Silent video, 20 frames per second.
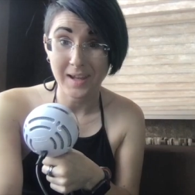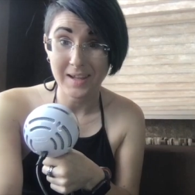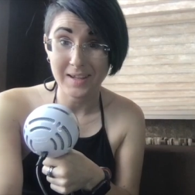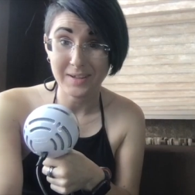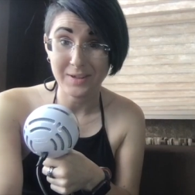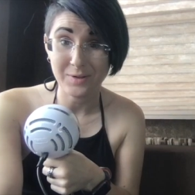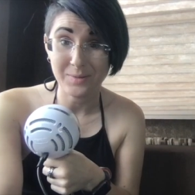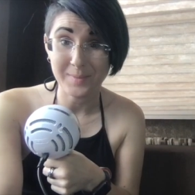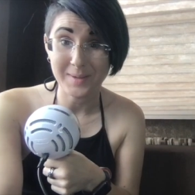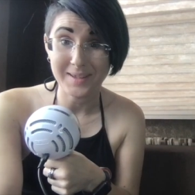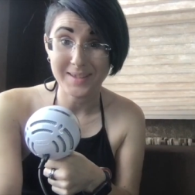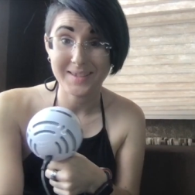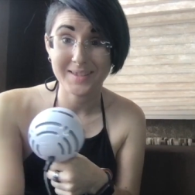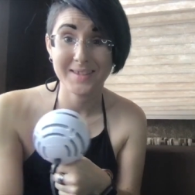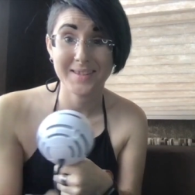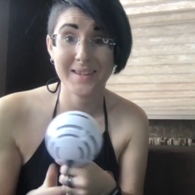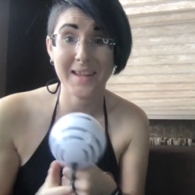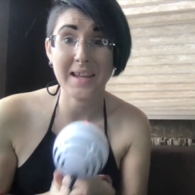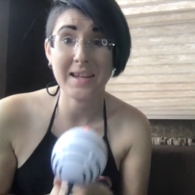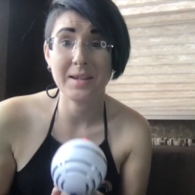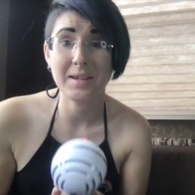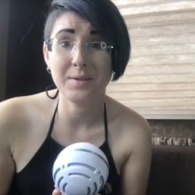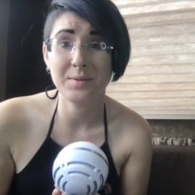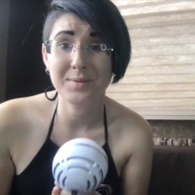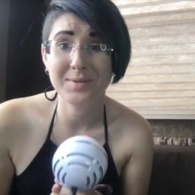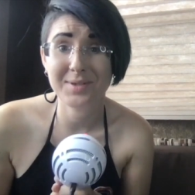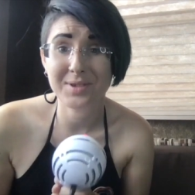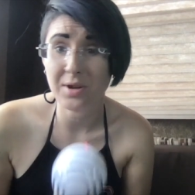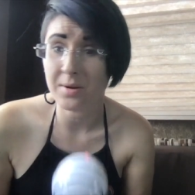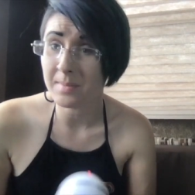Humans, thank you
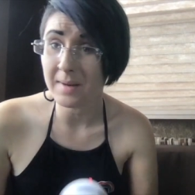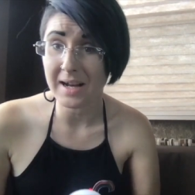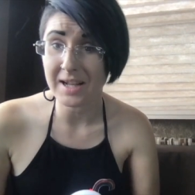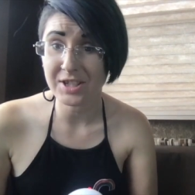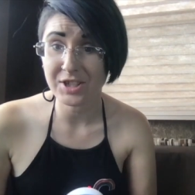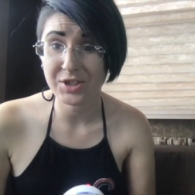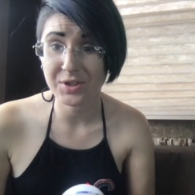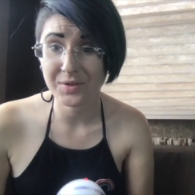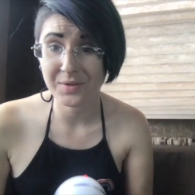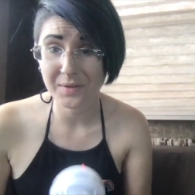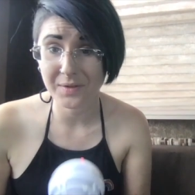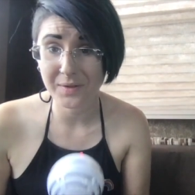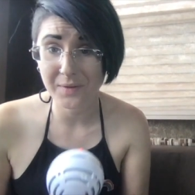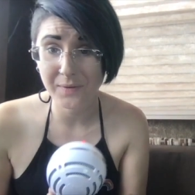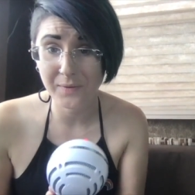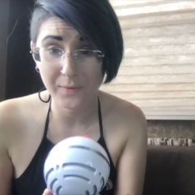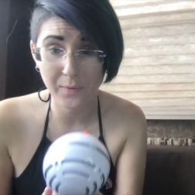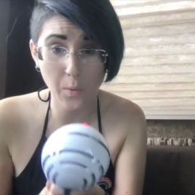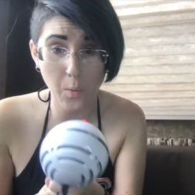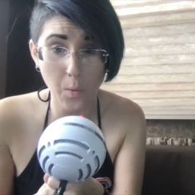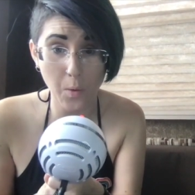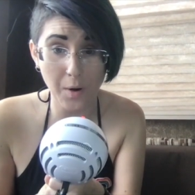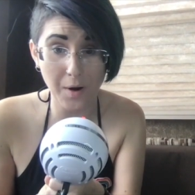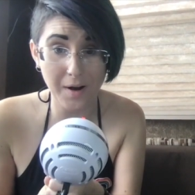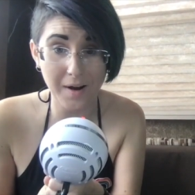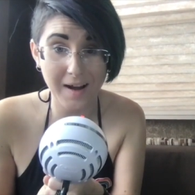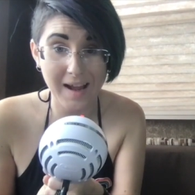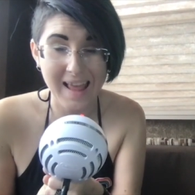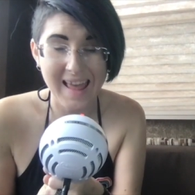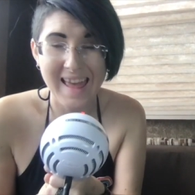so much
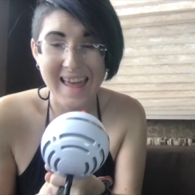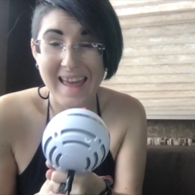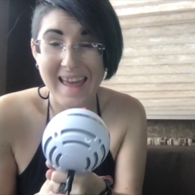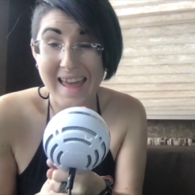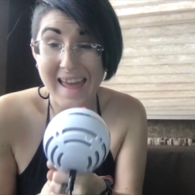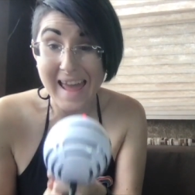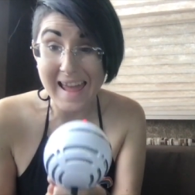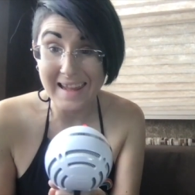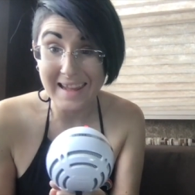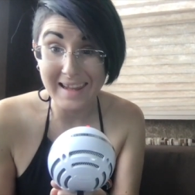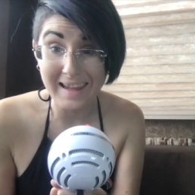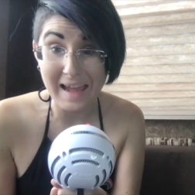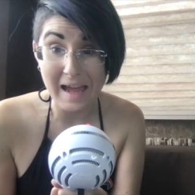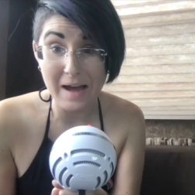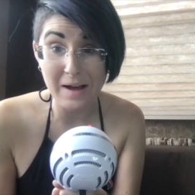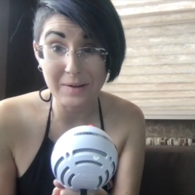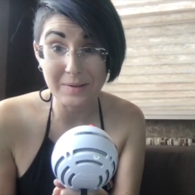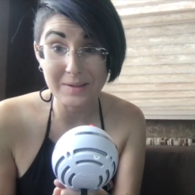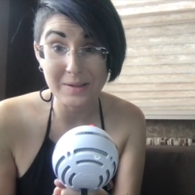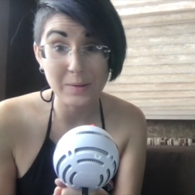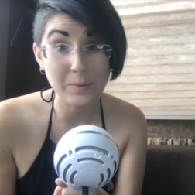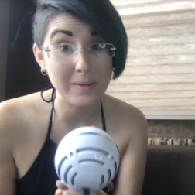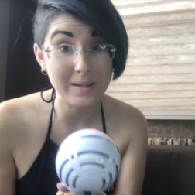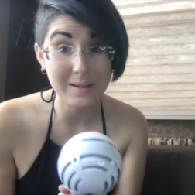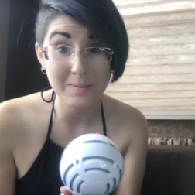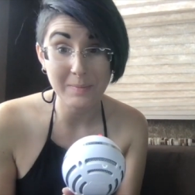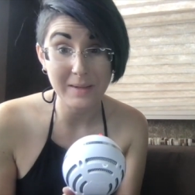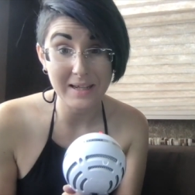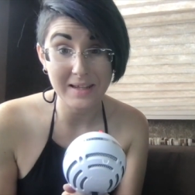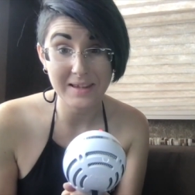for hanging out
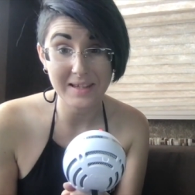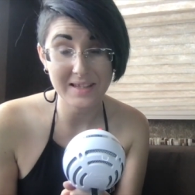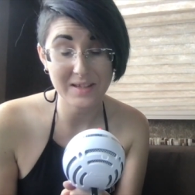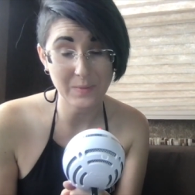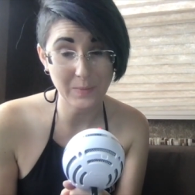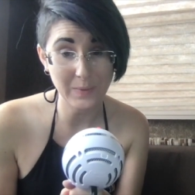with me this